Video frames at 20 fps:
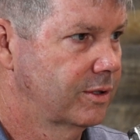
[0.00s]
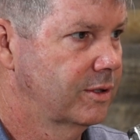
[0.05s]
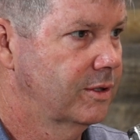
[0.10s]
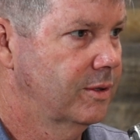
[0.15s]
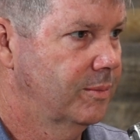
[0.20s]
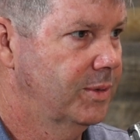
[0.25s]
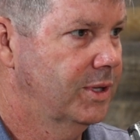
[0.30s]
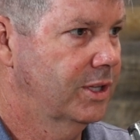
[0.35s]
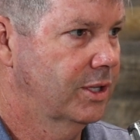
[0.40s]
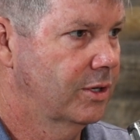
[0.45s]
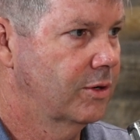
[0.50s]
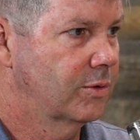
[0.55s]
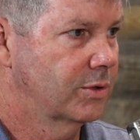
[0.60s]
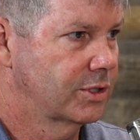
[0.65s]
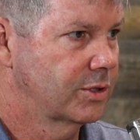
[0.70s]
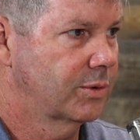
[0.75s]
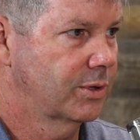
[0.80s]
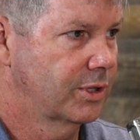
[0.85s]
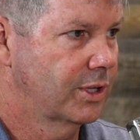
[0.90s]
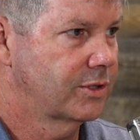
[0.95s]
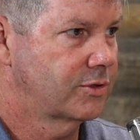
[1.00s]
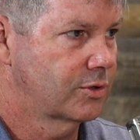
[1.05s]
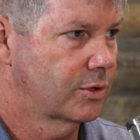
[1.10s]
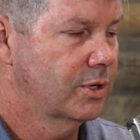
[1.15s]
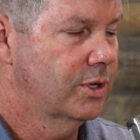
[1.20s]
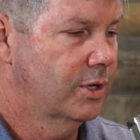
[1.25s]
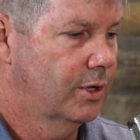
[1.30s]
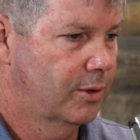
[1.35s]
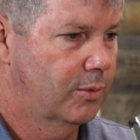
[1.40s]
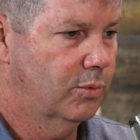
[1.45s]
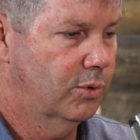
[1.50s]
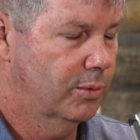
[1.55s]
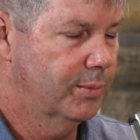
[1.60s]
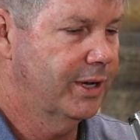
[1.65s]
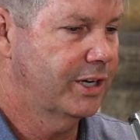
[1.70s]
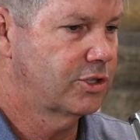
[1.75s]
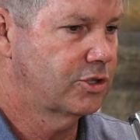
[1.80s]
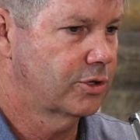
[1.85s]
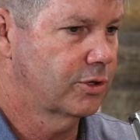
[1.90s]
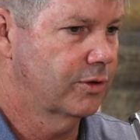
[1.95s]
In other words, we'll
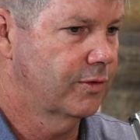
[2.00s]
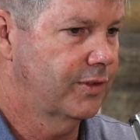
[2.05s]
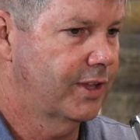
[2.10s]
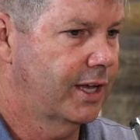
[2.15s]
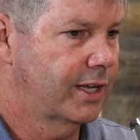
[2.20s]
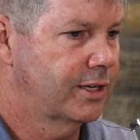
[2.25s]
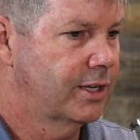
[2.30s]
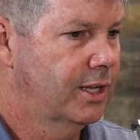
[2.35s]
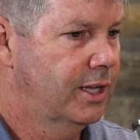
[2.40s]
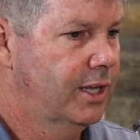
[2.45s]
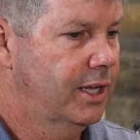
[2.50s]
make sure of that.